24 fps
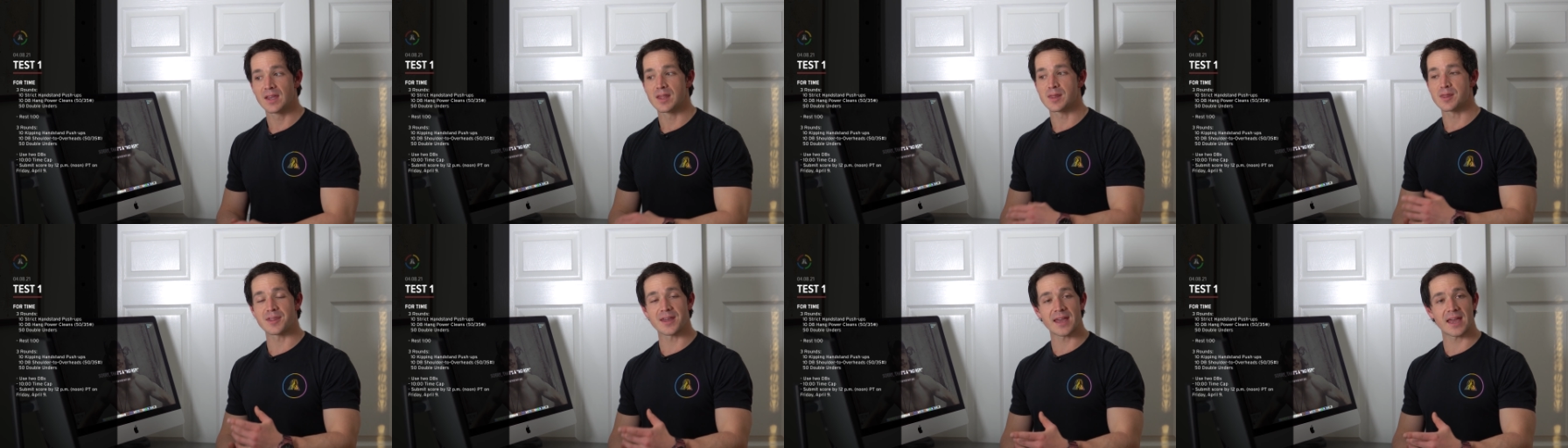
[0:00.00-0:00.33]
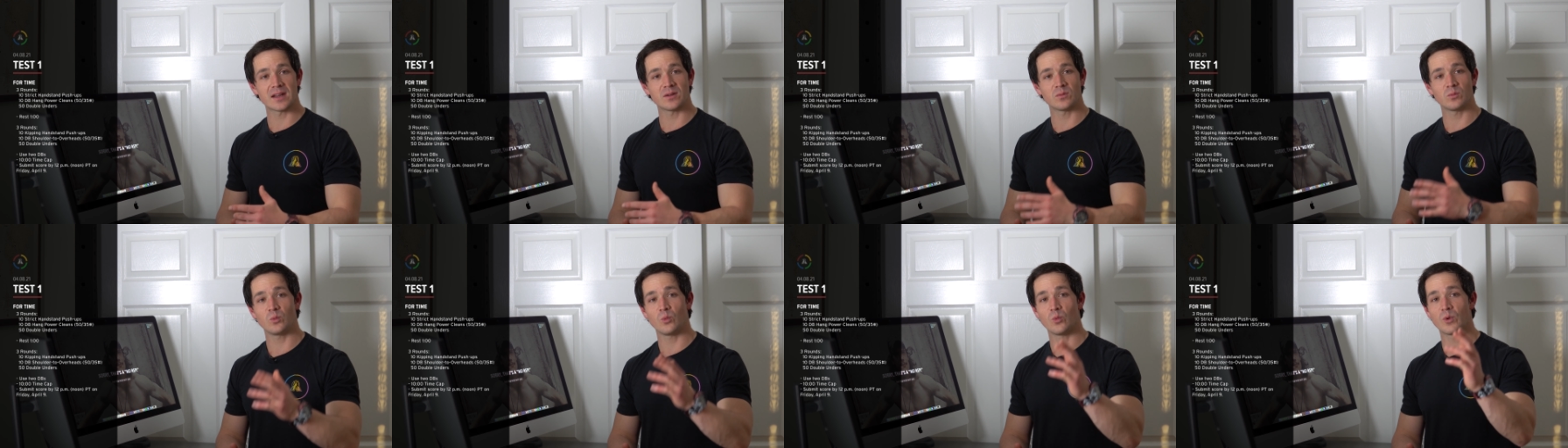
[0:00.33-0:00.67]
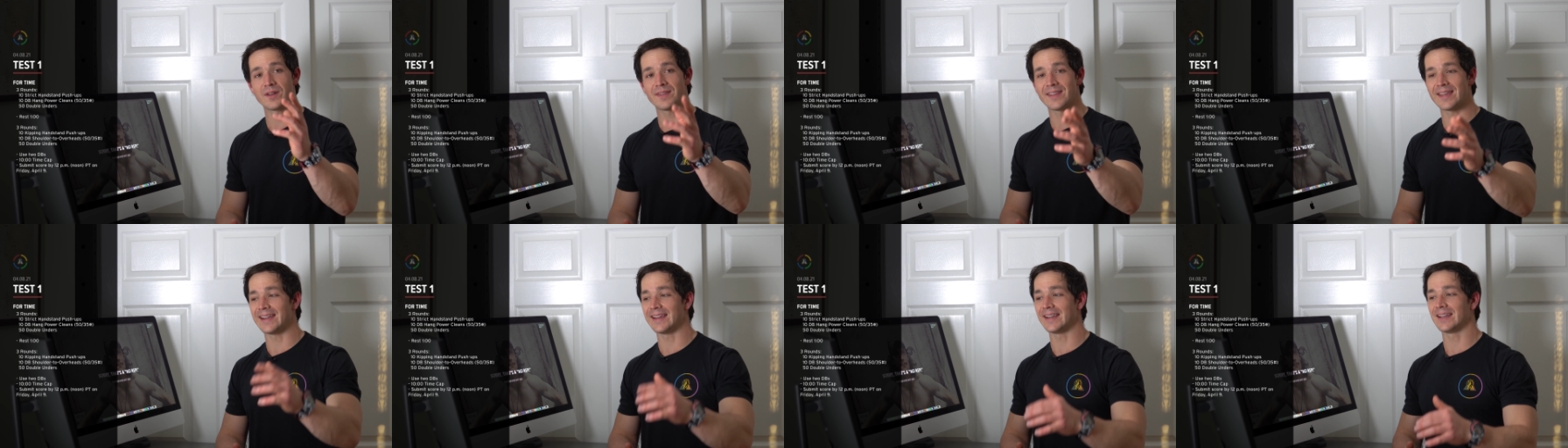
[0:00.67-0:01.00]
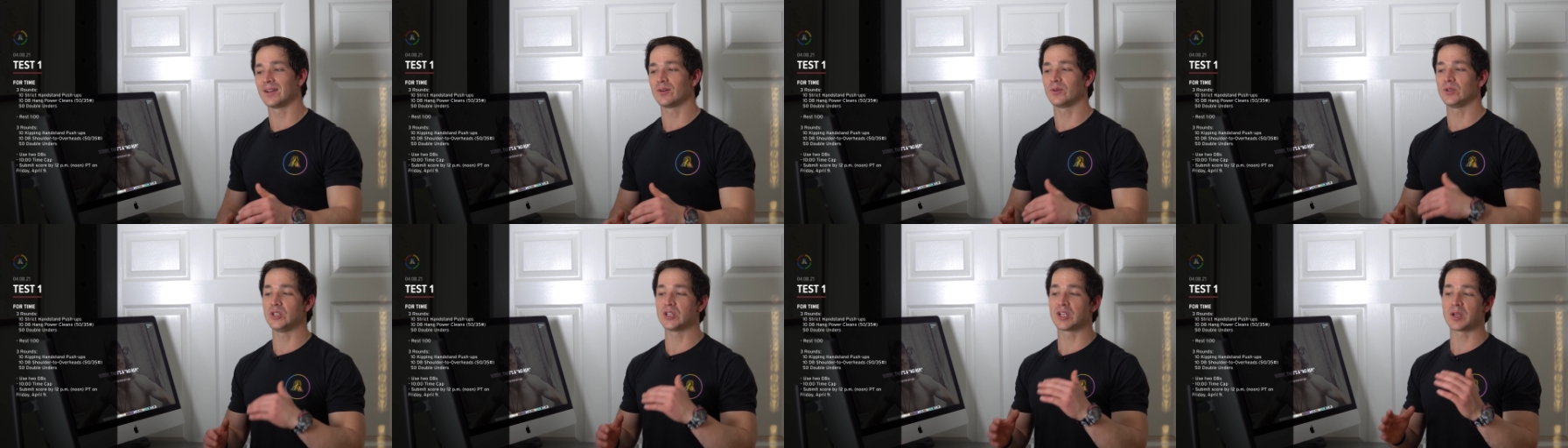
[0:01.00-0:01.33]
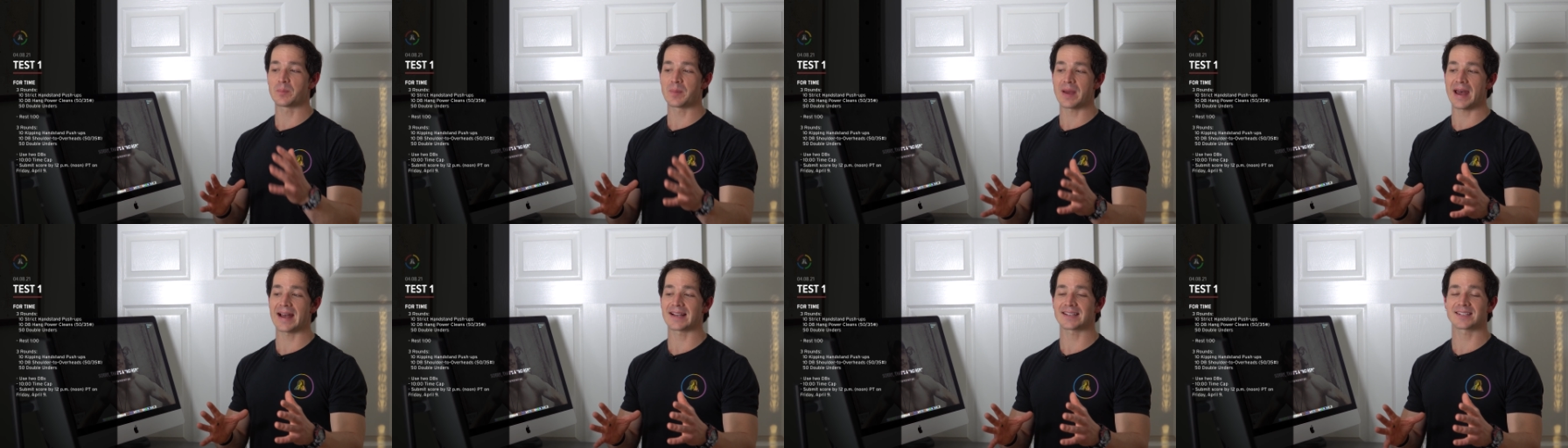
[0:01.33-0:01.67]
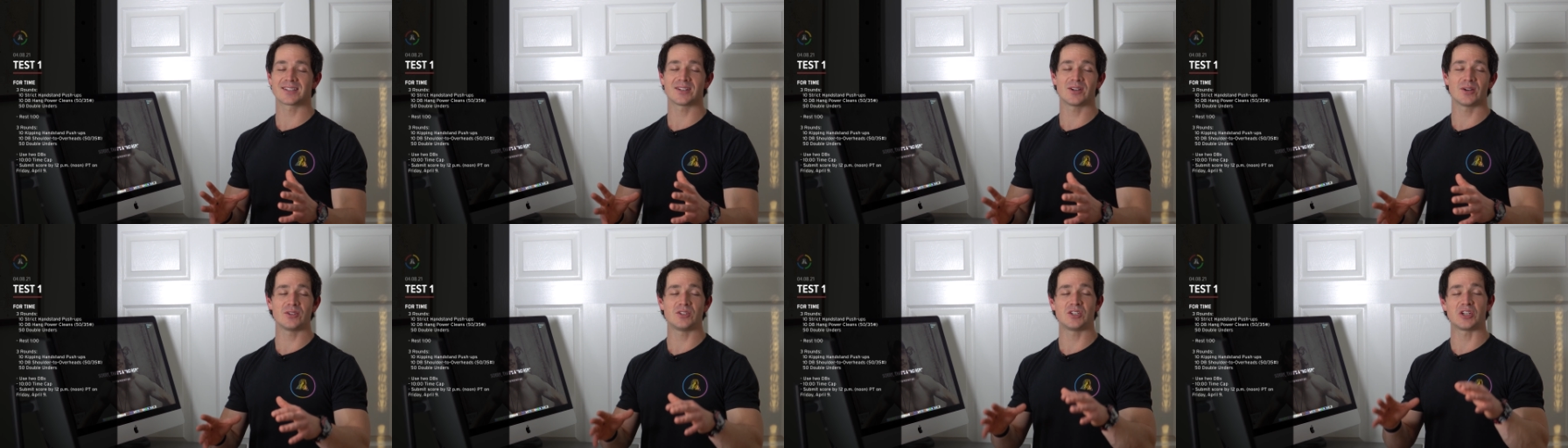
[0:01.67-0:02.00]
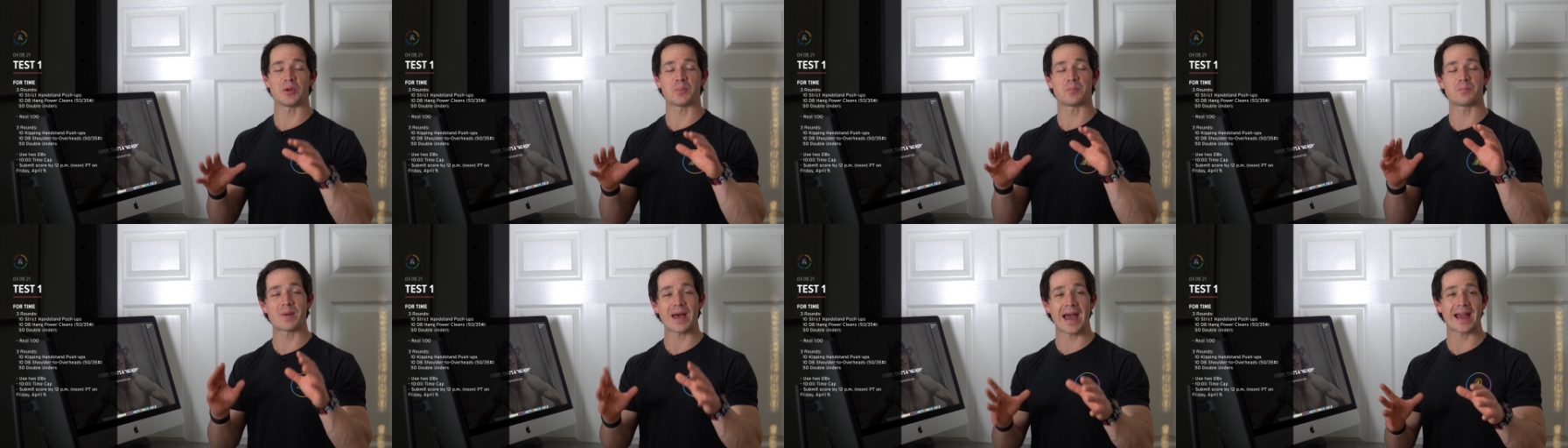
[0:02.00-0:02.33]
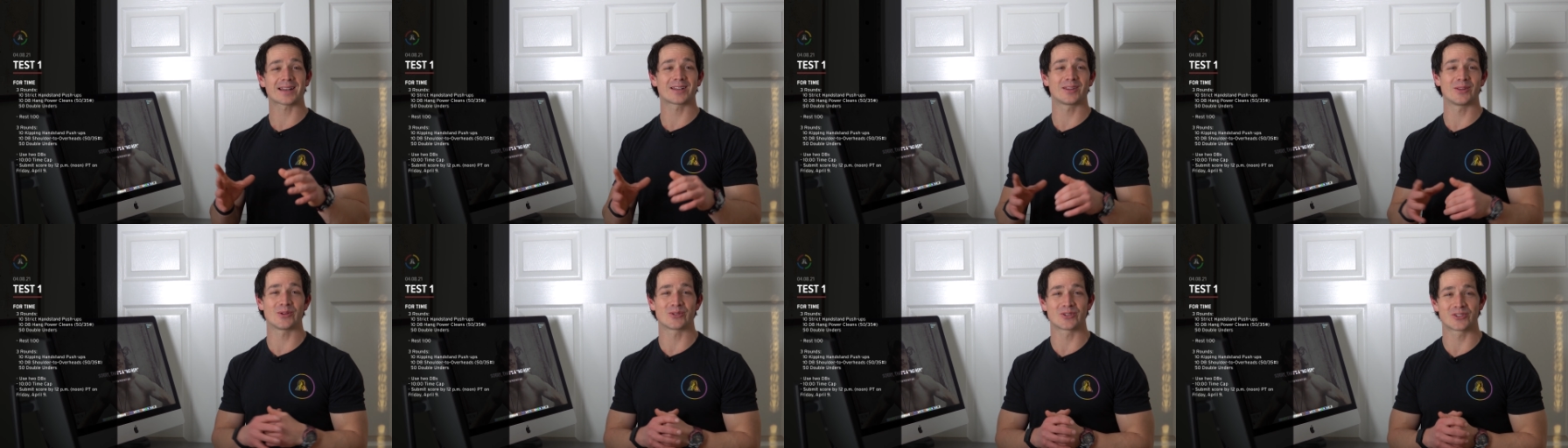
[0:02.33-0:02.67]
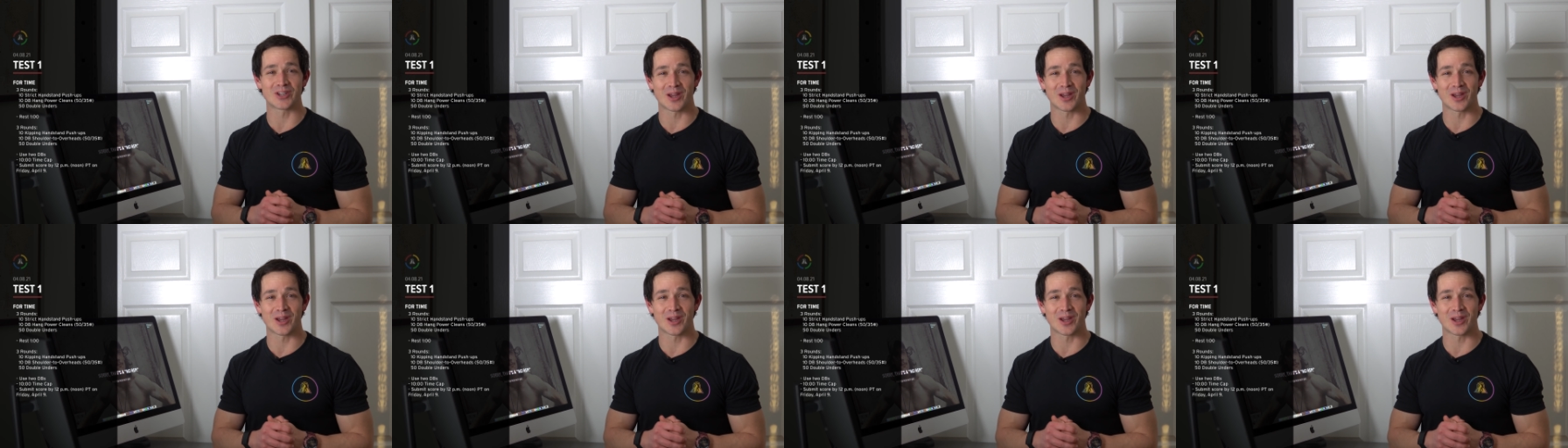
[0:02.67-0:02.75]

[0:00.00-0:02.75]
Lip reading: Then when you get past those, you get back to those